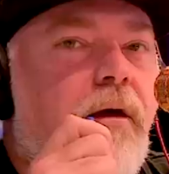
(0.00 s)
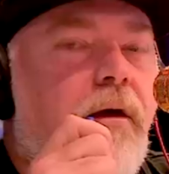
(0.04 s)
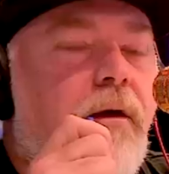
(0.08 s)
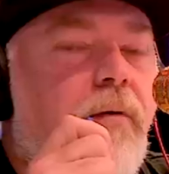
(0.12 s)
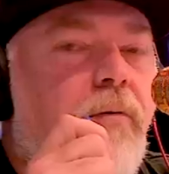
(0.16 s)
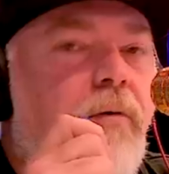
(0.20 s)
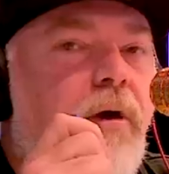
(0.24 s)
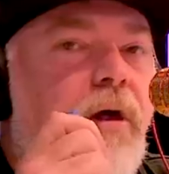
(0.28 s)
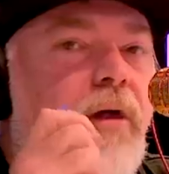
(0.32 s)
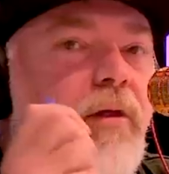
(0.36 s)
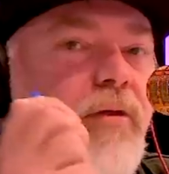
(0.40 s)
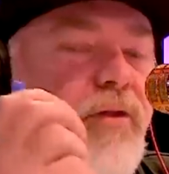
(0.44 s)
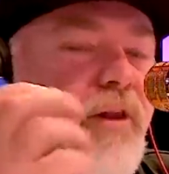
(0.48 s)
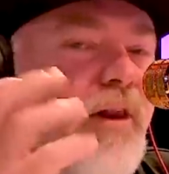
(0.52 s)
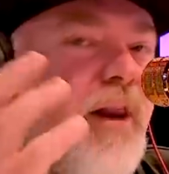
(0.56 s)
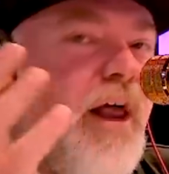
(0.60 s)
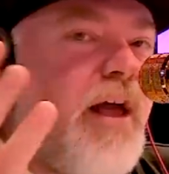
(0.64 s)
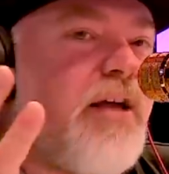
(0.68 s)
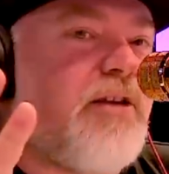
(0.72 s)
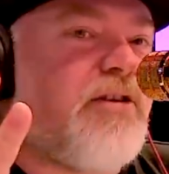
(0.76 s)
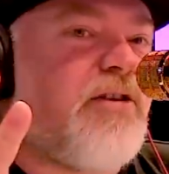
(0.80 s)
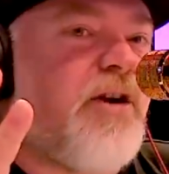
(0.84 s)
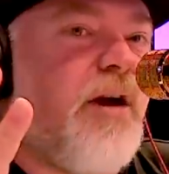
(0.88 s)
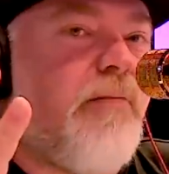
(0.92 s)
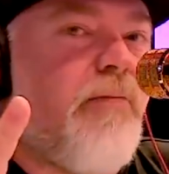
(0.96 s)
Well, the
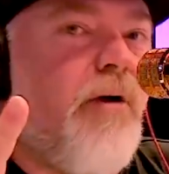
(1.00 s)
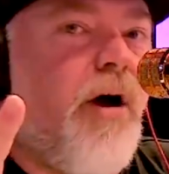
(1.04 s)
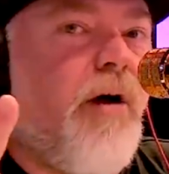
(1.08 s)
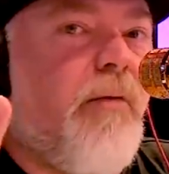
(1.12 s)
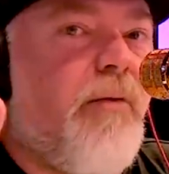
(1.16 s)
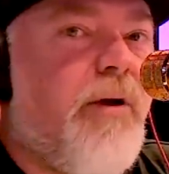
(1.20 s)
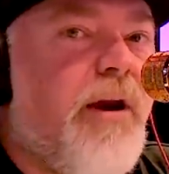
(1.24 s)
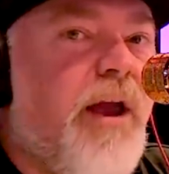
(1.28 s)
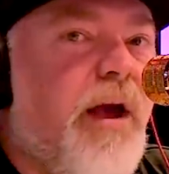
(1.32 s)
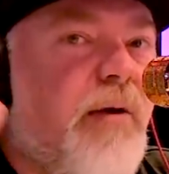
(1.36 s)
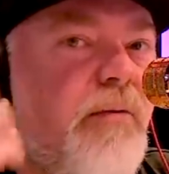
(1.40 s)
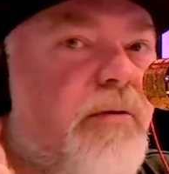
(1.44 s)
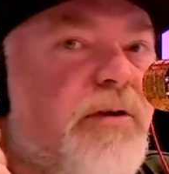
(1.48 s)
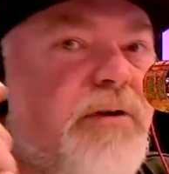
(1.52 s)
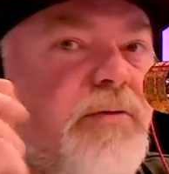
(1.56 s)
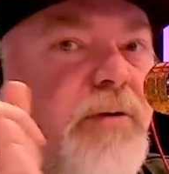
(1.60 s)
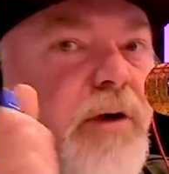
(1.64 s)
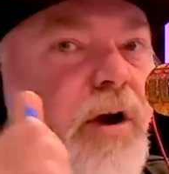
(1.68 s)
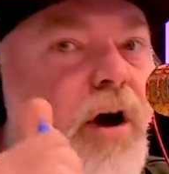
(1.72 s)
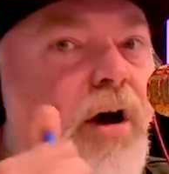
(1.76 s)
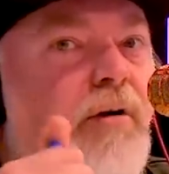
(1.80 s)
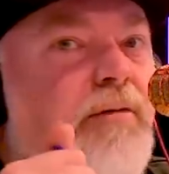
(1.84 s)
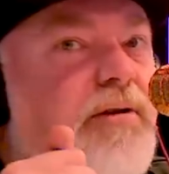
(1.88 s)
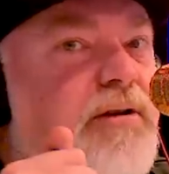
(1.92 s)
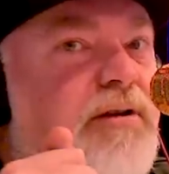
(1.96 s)
last time I went out was when
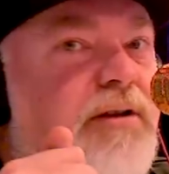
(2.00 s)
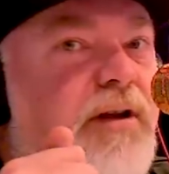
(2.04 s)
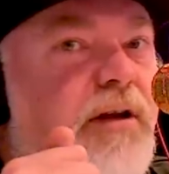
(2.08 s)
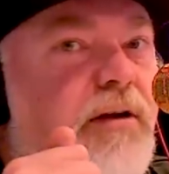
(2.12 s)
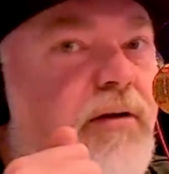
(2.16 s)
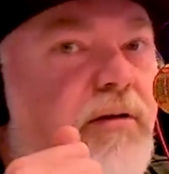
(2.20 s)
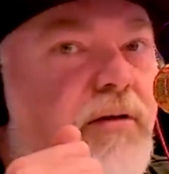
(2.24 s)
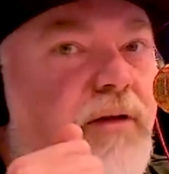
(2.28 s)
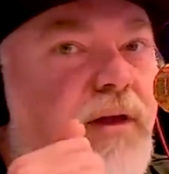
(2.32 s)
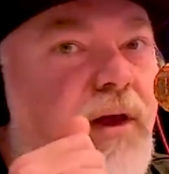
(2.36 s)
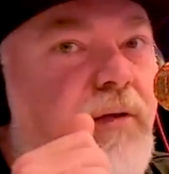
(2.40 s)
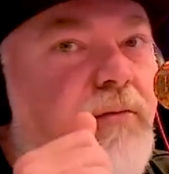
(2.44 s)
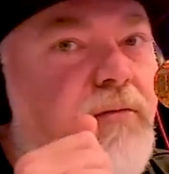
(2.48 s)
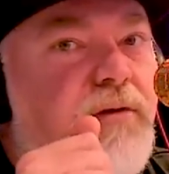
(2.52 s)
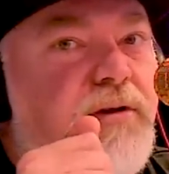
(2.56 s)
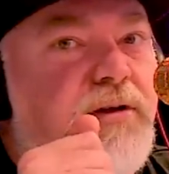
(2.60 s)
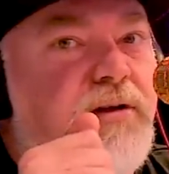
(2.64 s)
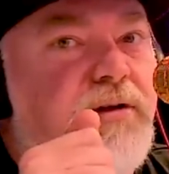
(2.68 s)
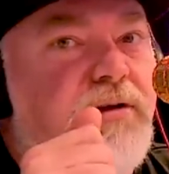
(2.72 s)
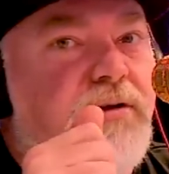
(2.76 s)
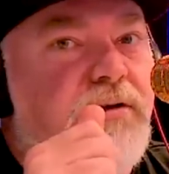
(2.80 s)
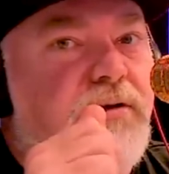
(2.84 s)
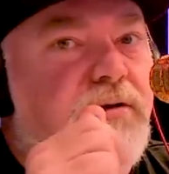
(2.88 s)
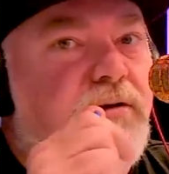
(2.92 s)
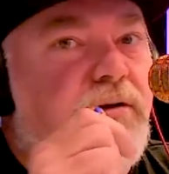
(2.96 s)
I was single, and that
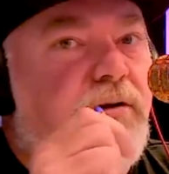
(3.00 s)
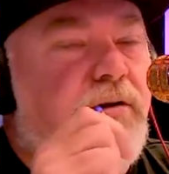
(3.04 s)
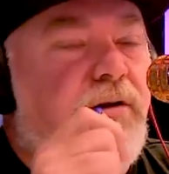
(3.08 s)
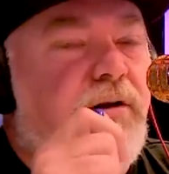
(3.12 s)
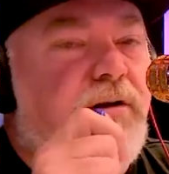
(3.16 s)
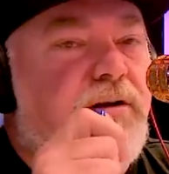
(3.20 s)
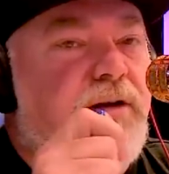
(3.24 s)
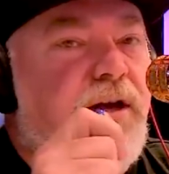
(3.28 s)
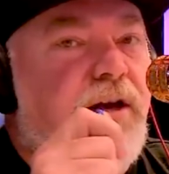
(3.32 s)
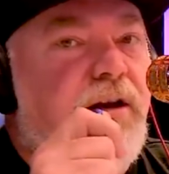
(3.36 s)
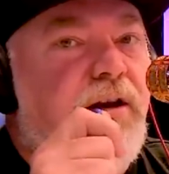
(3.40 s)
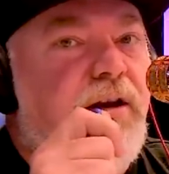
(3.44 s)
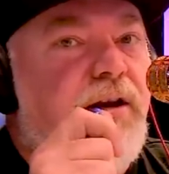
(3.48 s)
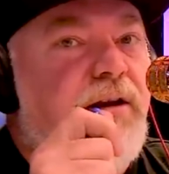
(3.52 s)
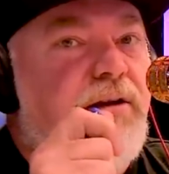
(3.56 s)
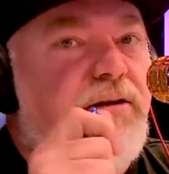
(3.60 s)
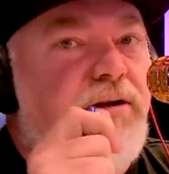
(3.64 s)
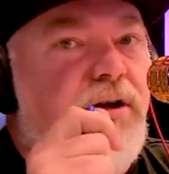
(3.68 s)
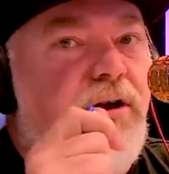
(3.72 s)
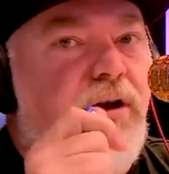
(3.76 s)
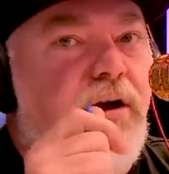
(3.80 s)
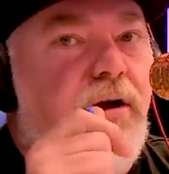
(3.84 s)
was 10 years ago.